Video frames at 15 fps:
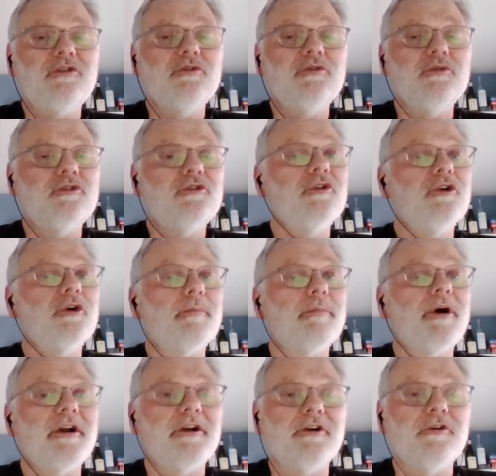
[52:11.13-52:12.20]
to to your
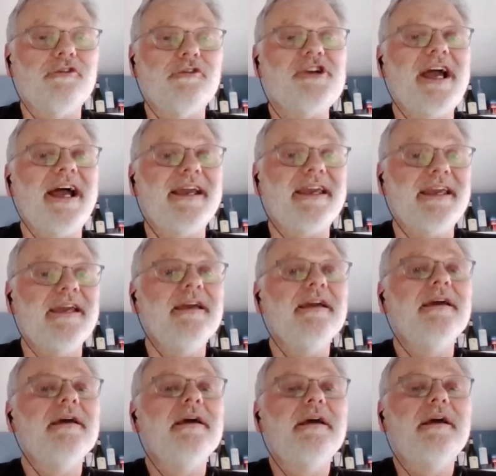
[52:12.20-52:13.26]
partners, Jacky,
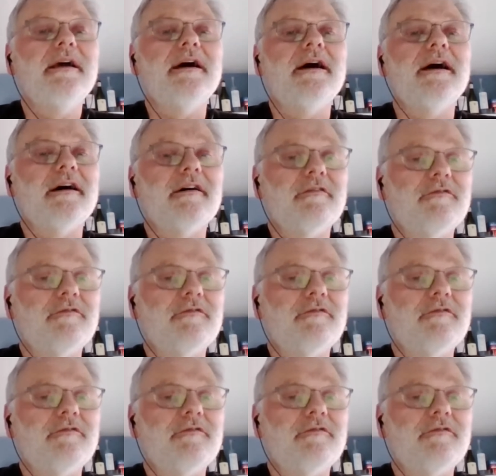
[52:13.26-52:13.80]
at the